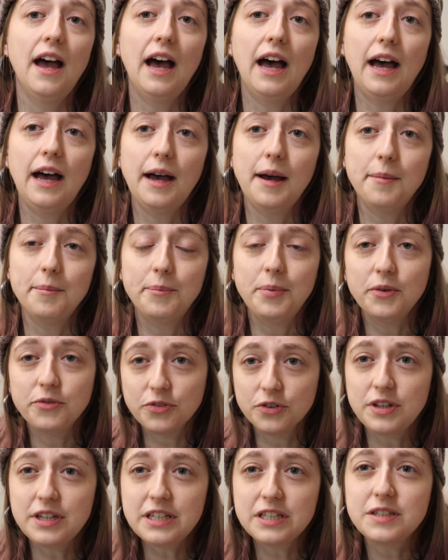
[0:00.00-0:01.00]
but
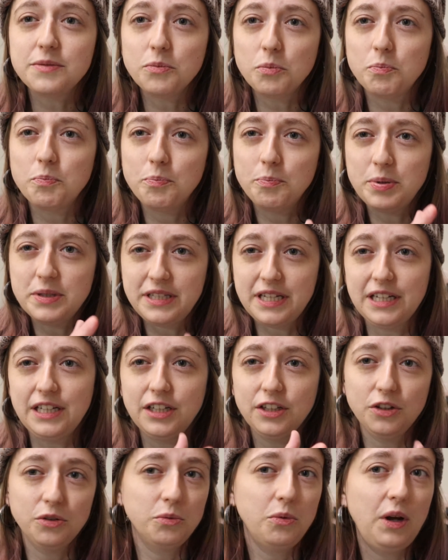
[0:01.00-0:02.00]
for this
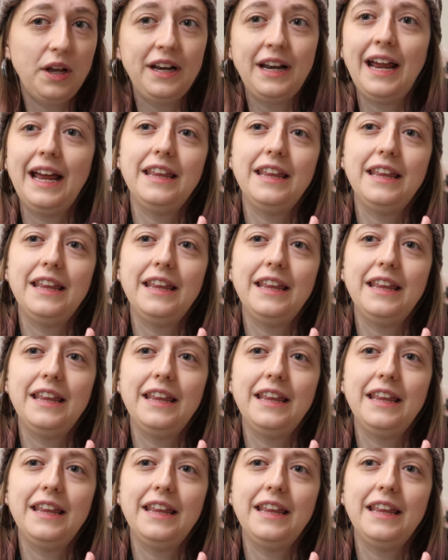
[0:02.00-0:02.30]
particular one,